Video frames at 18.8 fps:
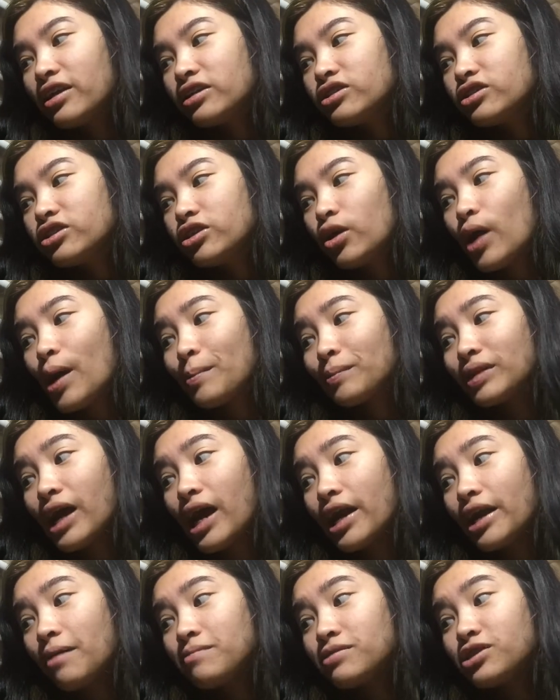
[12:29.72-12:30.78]
so I'm
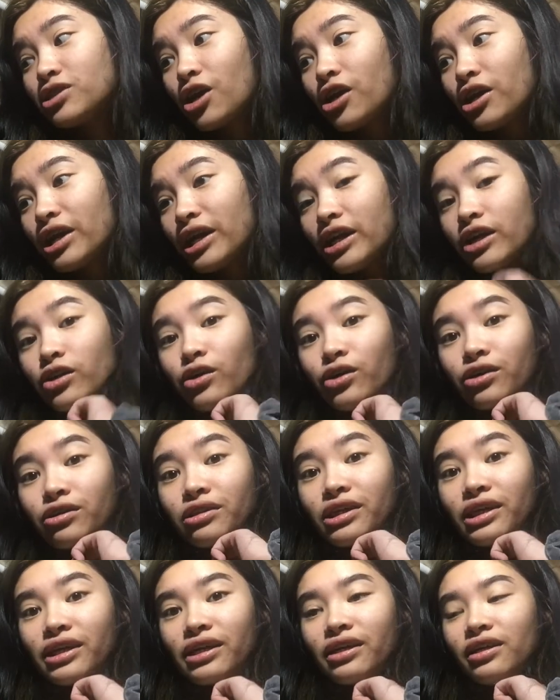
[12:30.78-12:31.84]
glad I'm starting it
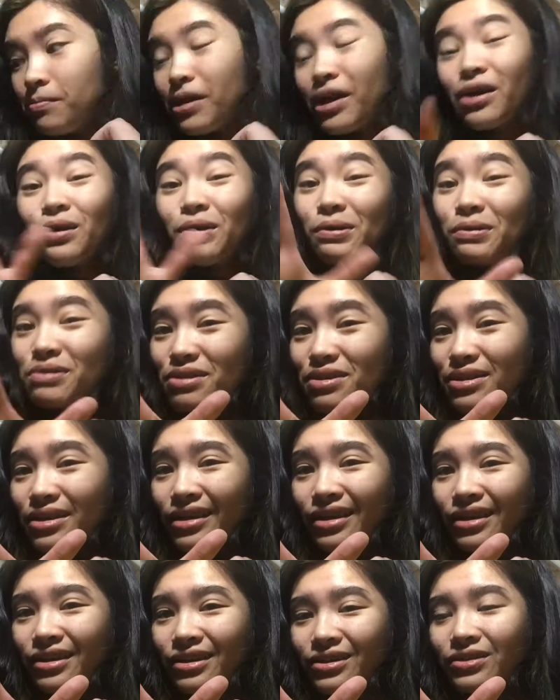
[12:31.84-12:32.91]
early. But I
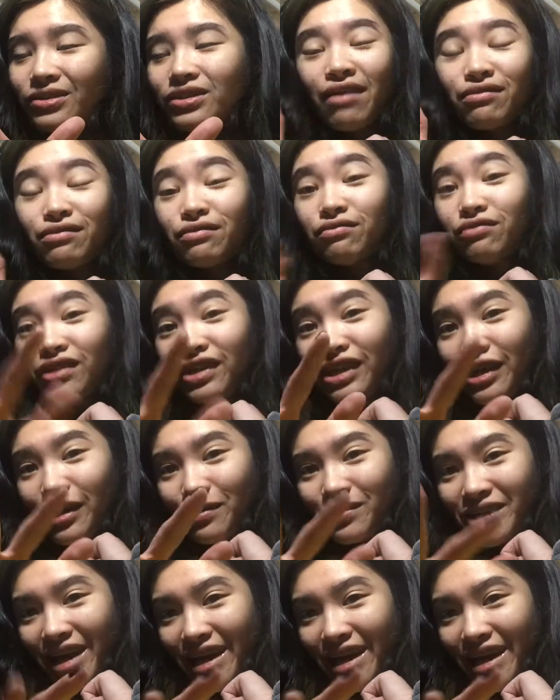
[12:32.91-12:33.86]
also have a video to